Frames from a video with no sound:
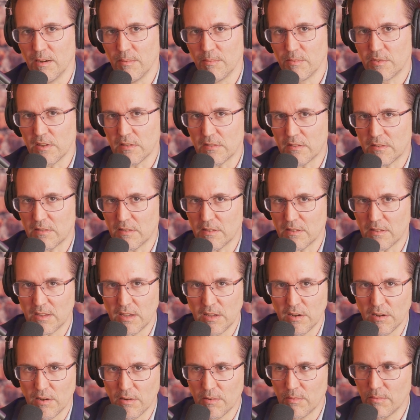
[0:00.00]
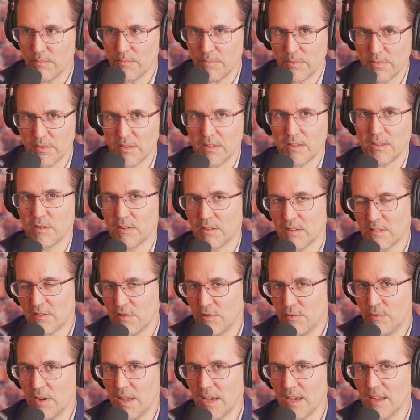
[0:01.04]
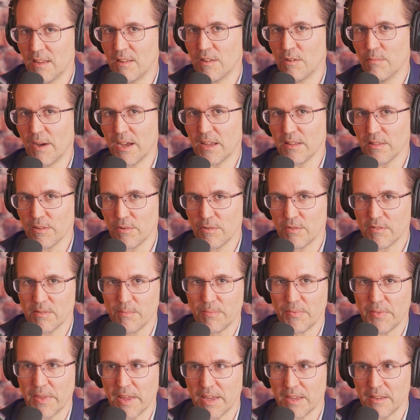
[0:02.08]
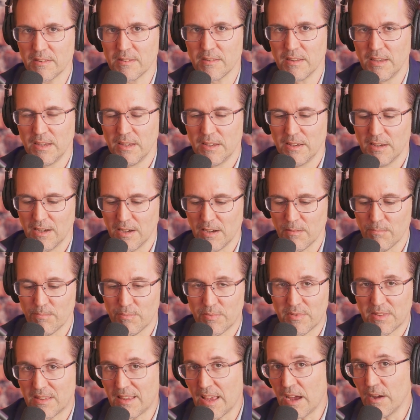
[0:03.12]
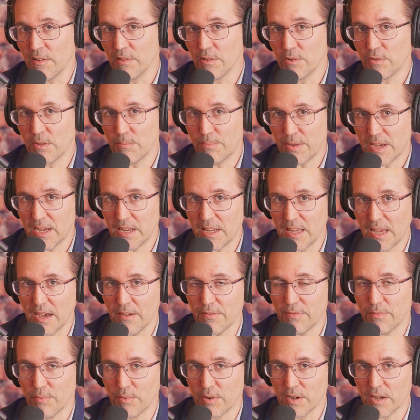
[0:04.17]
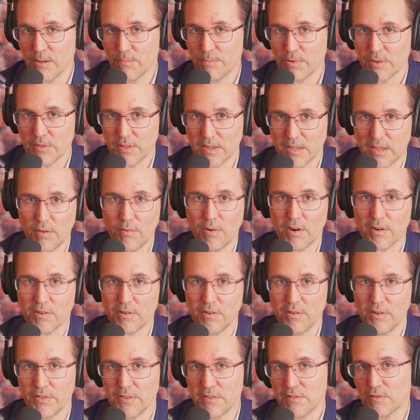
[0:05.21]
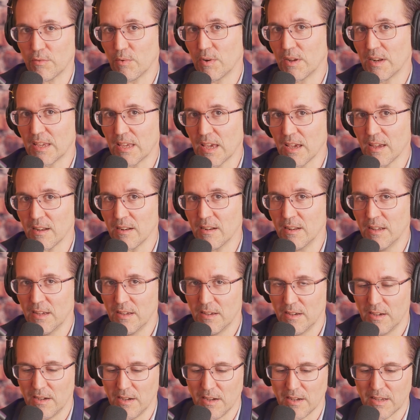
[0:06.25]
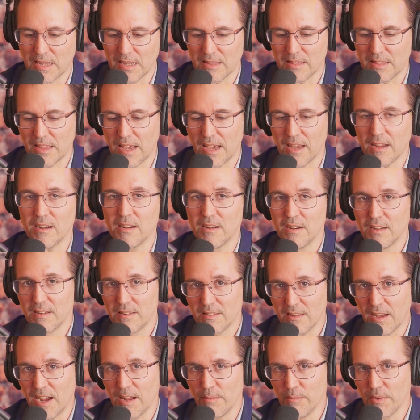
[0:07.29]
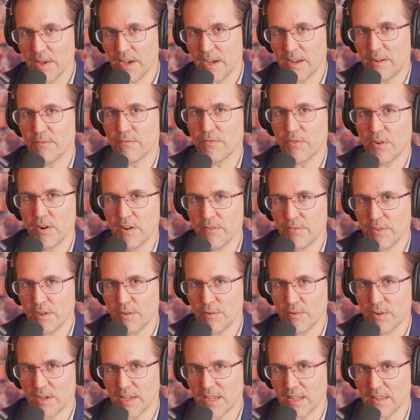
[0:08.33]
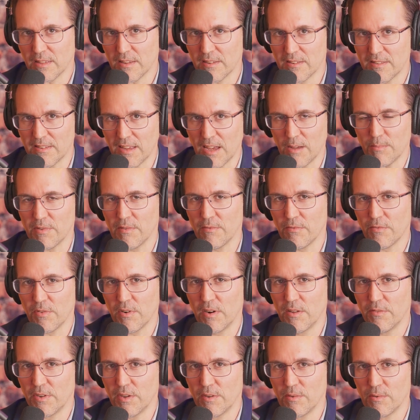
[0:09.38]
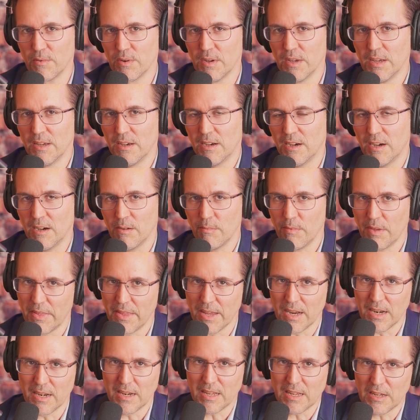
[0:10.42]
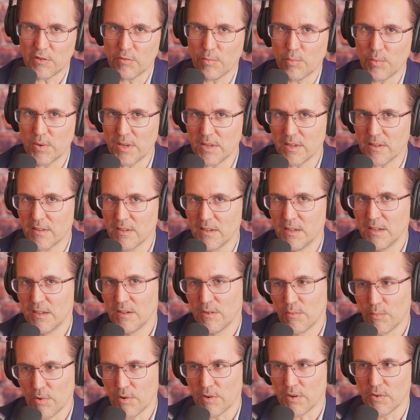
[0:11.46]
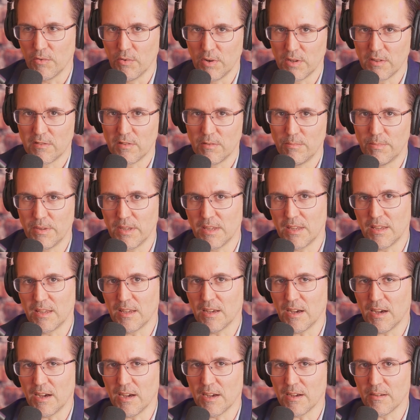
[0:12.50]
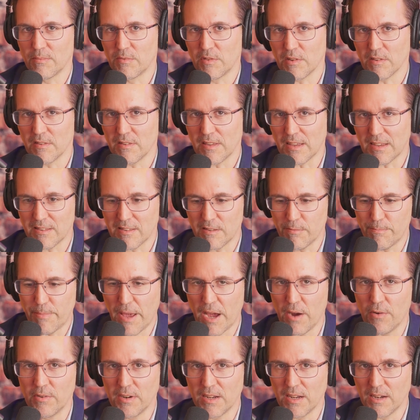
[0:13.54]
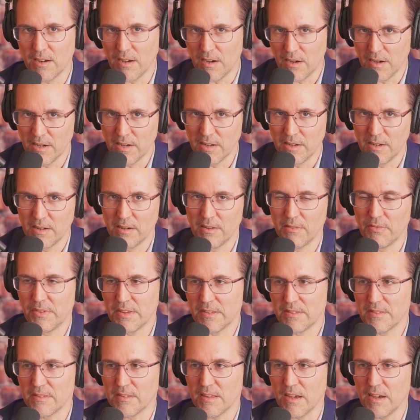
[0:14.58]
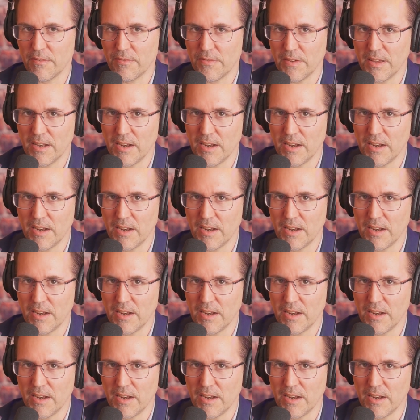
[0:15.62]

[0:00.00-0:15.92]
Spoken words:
Just, you tune in, you might learn some things. Download the PDF. We're going to put the QR code on the screen again. Get that timeline in front of you and get the steps in front of you. And then each week we're going to be just expounding on this stuff.